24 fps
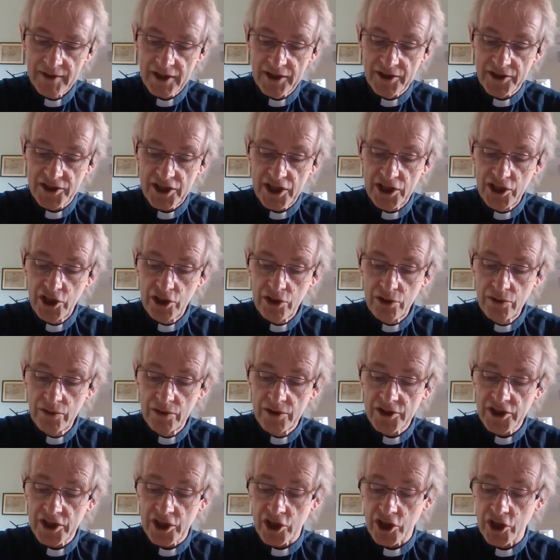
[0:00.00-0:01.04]
Continue
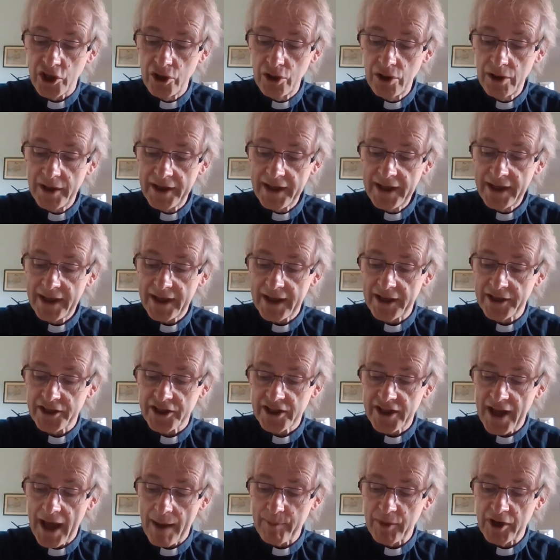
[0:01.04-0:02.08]
securely
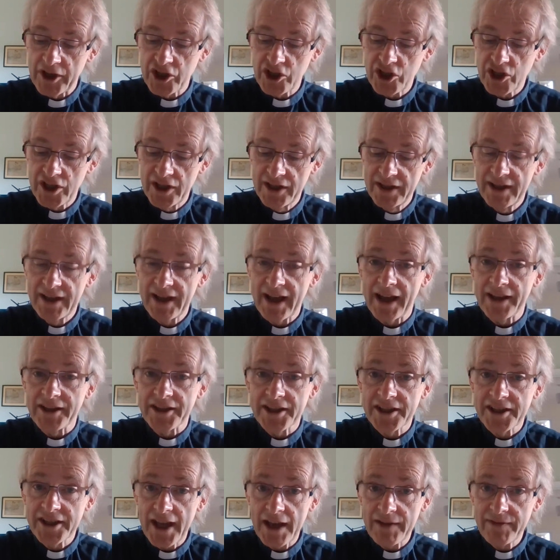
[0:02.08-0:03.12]
established and
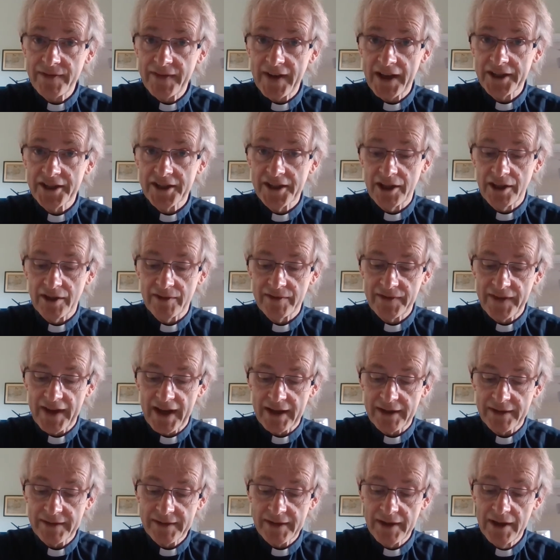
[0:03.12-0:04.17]
steadfast in the
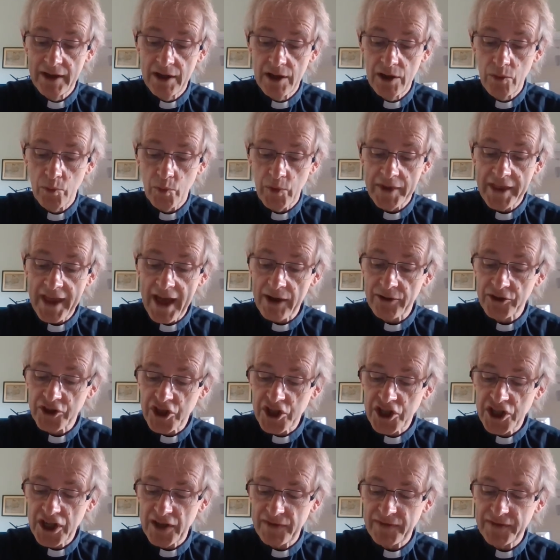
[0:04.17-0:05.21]
faith without
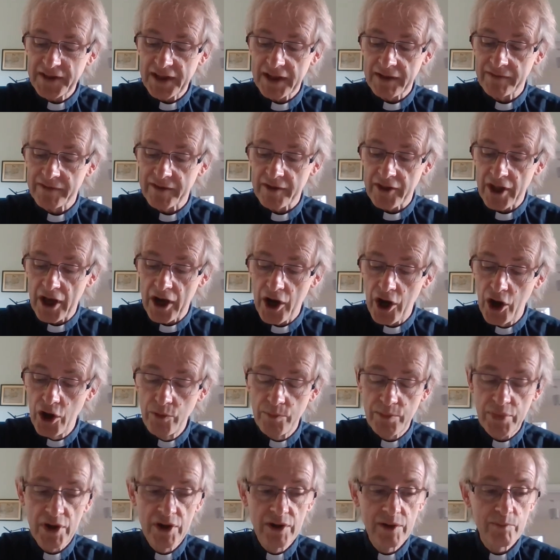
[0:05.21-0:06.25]
shifting from the
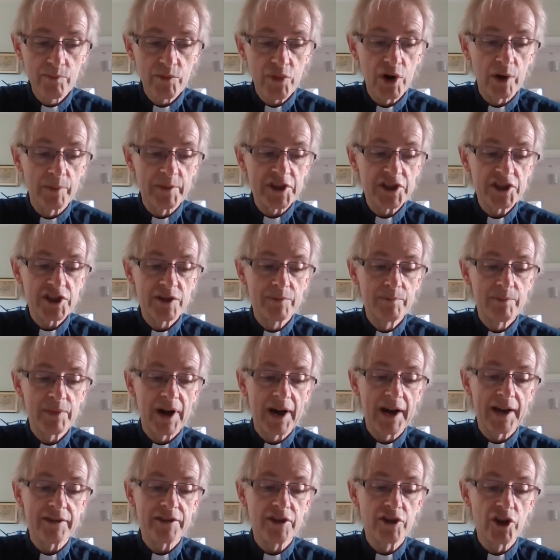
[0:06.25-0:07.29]
hope promised
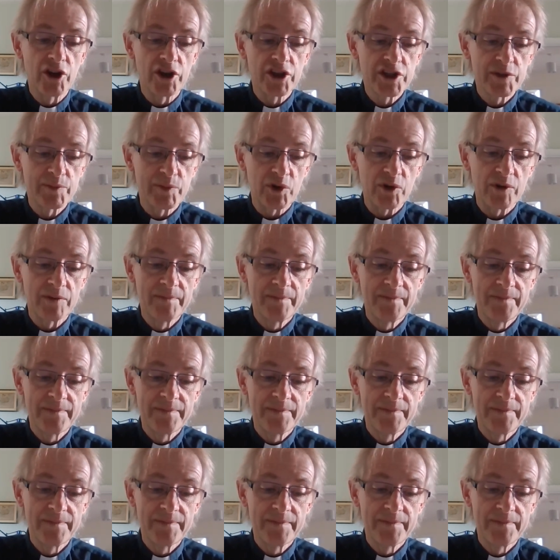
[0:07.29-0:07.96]
by the gospel.